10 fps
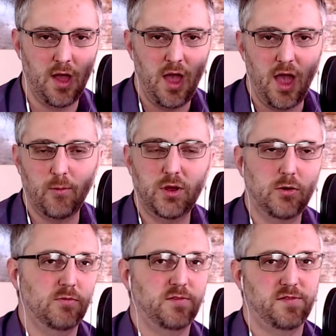And we
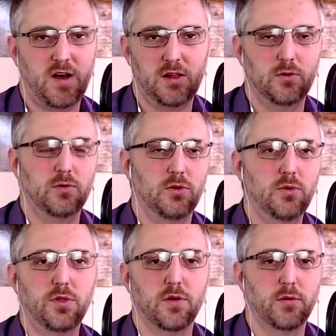don't follow
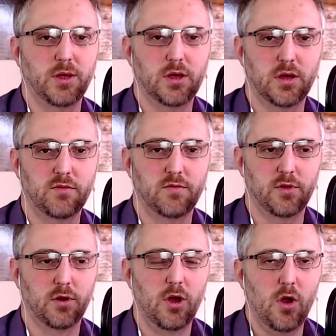Luther because of
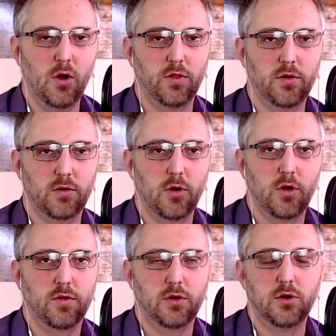
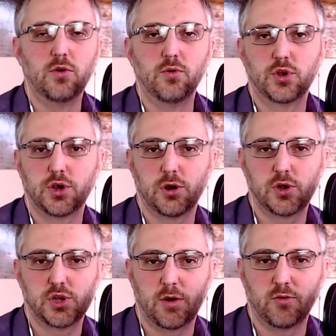the new church
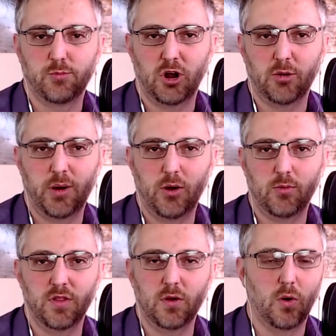that was brought about when
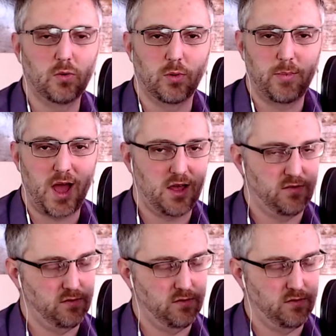the old one passed.